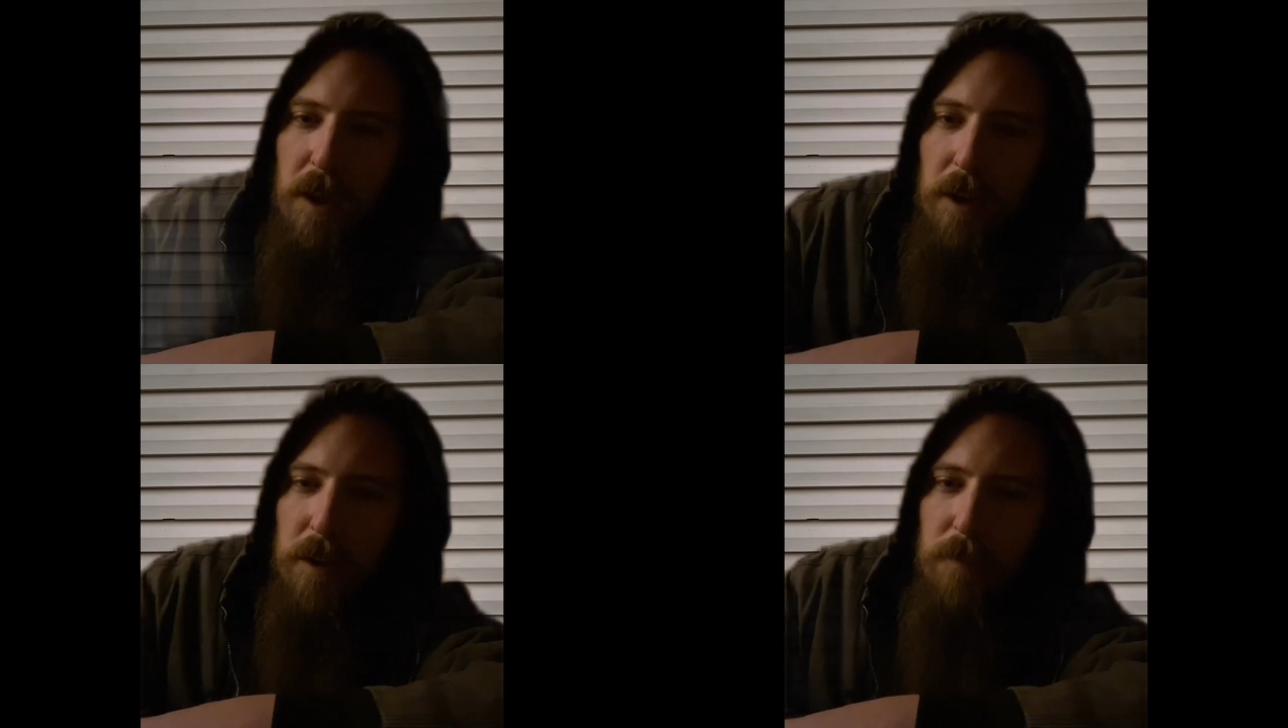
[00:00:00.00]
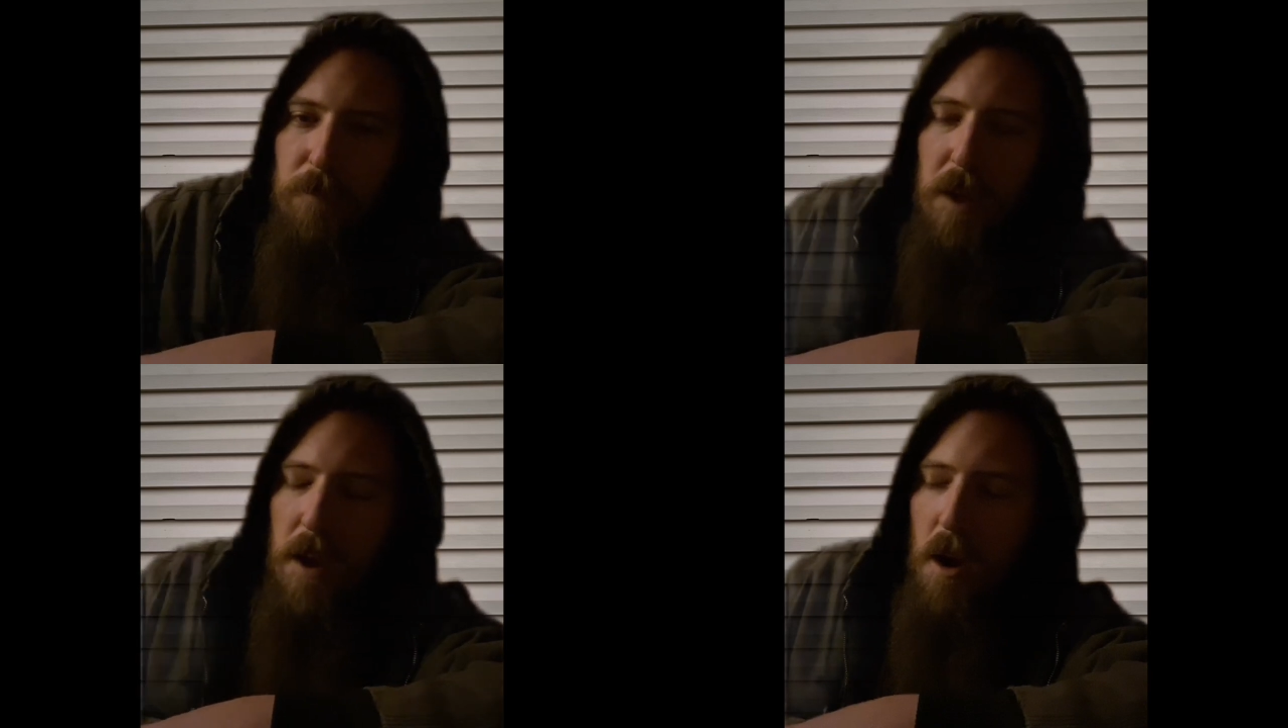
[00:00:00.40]

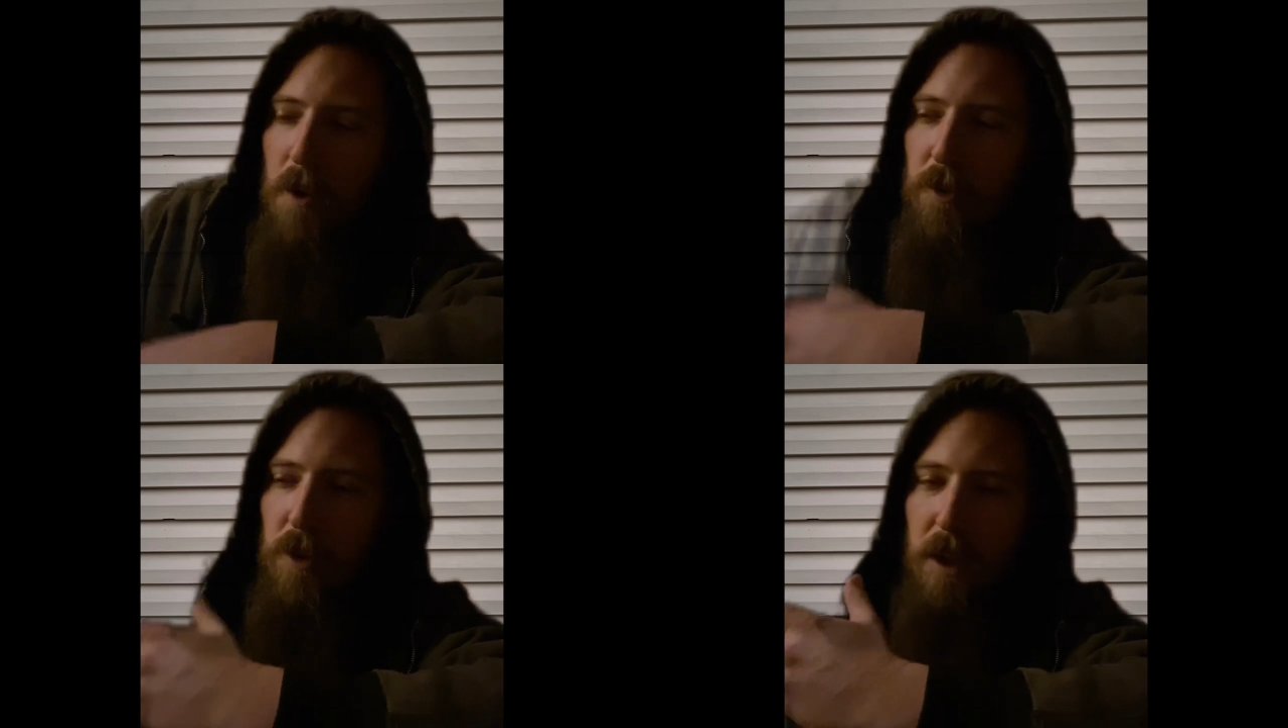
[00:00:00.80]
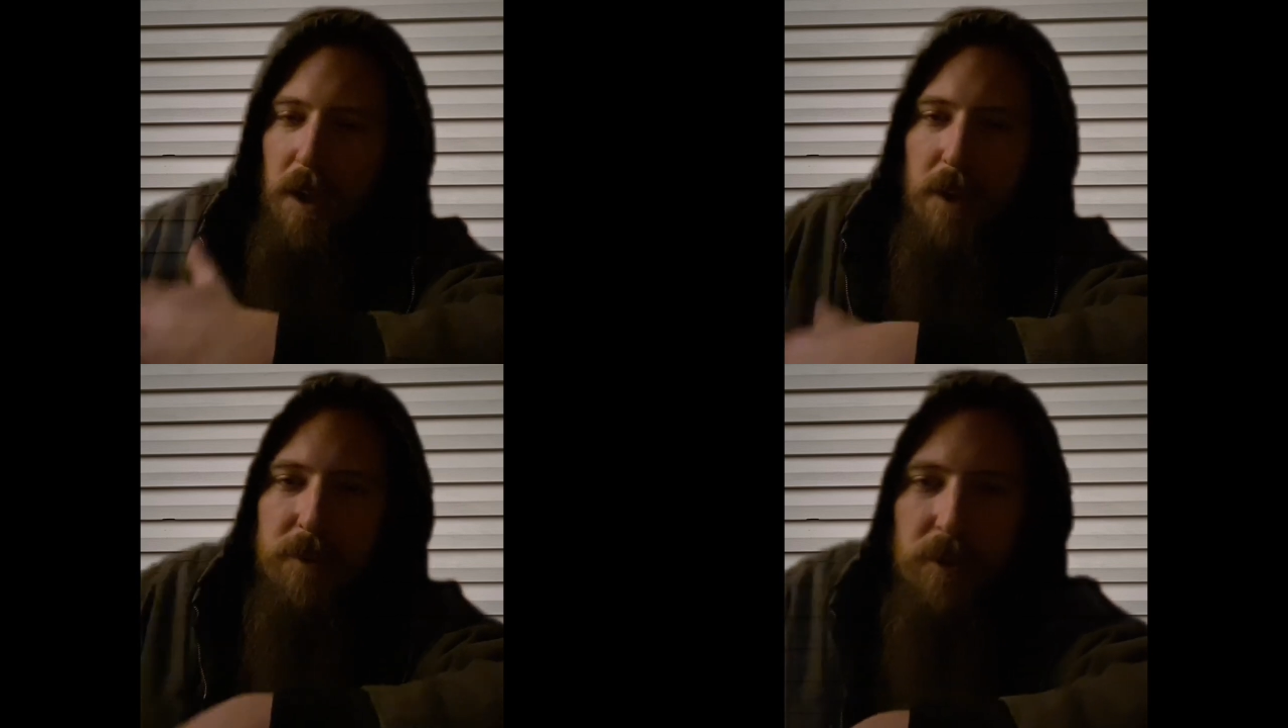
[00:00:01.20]
and I was
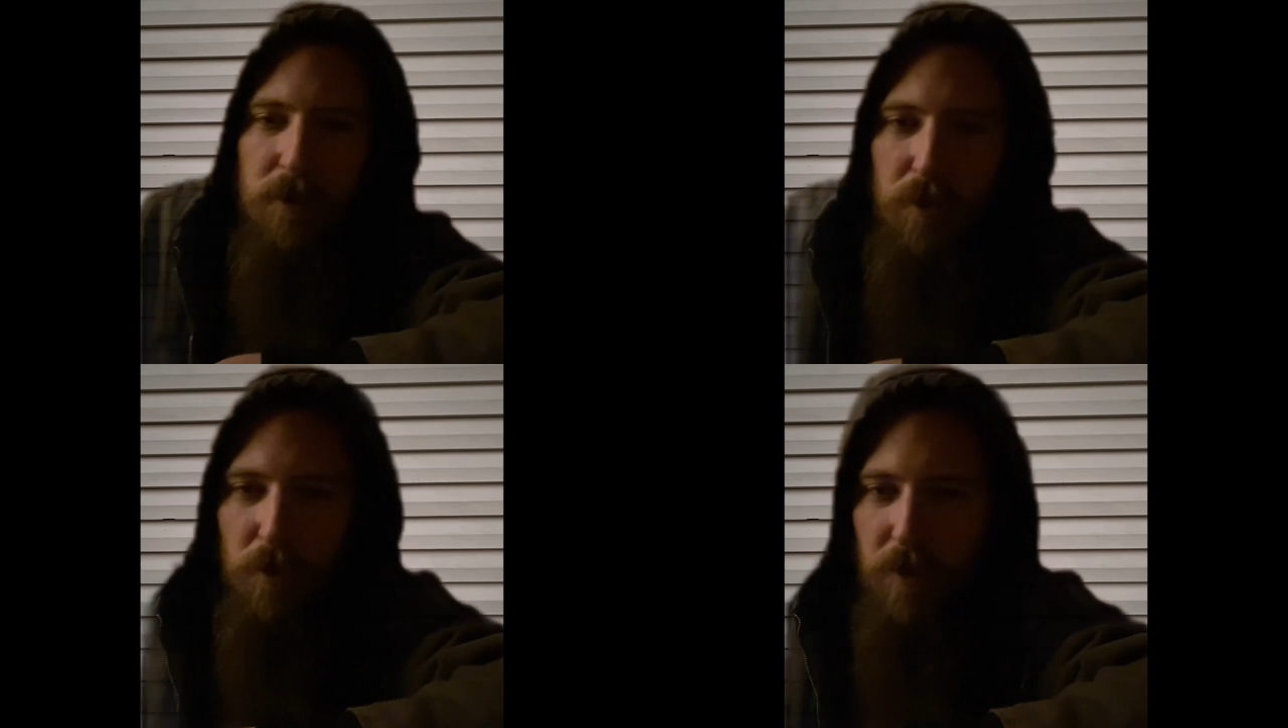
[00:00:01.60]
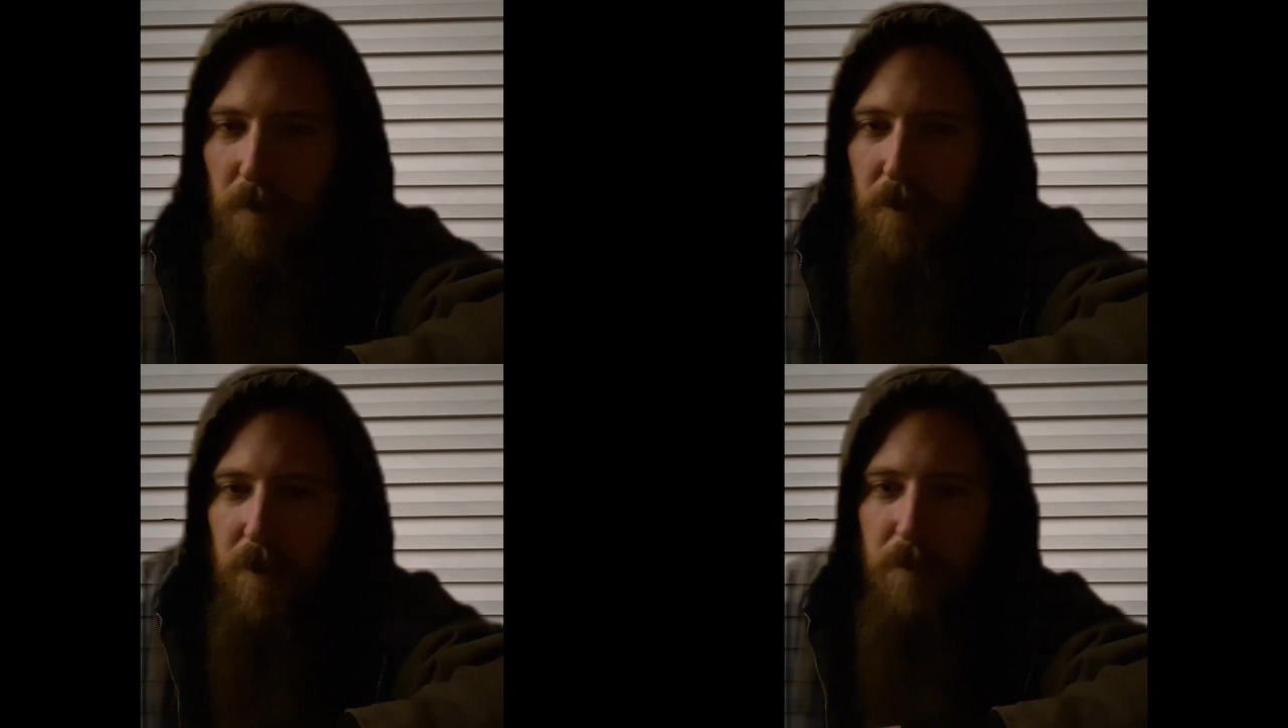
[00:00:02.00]
looking at sensors,
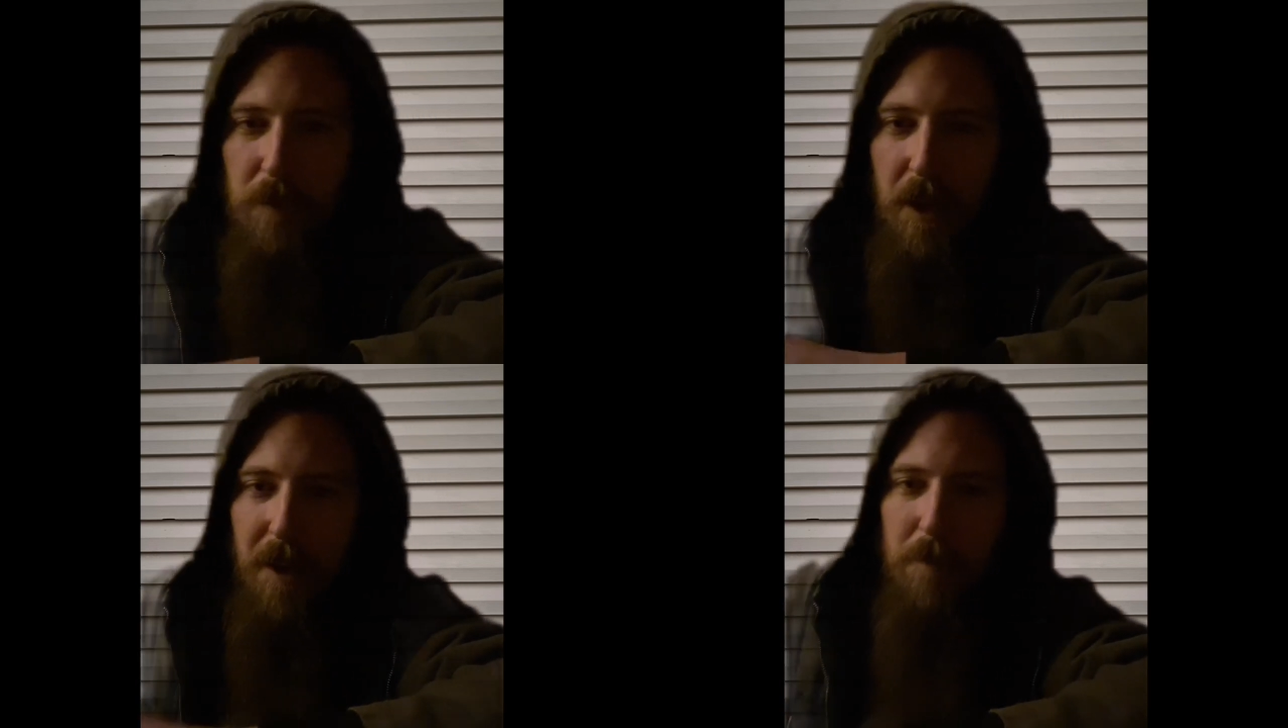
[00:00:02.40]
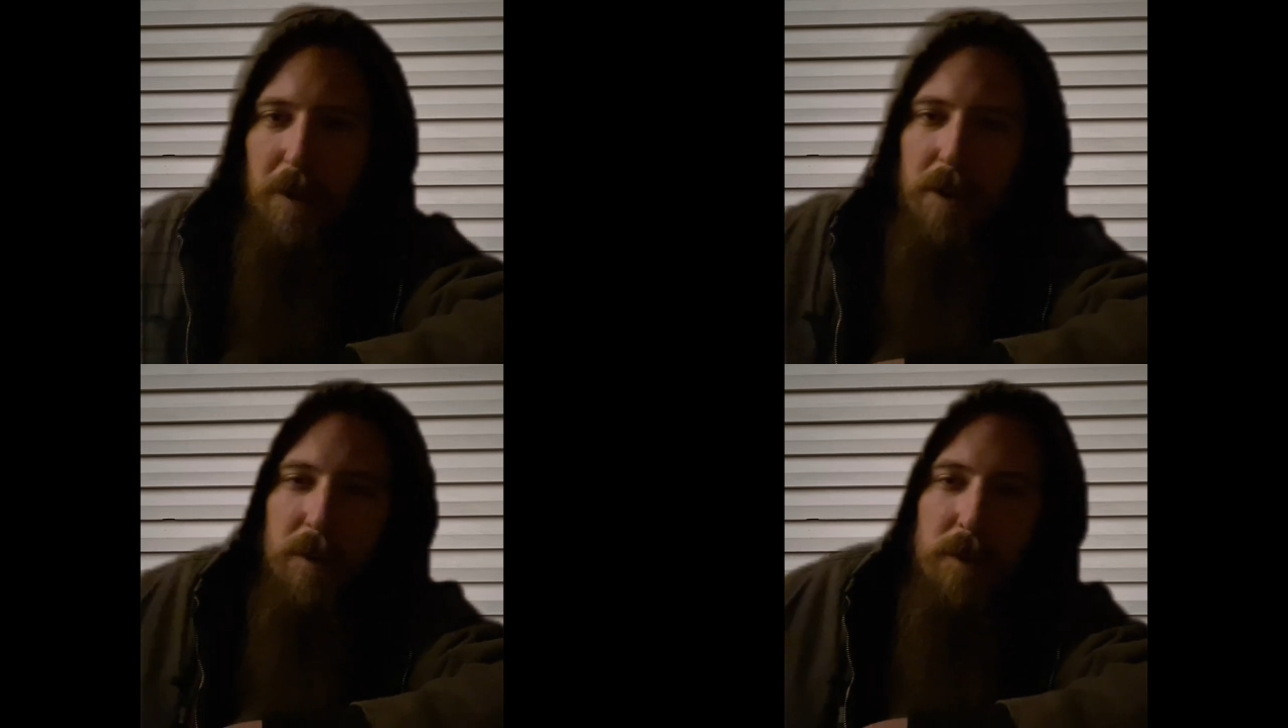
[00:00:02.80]
everything from the ambient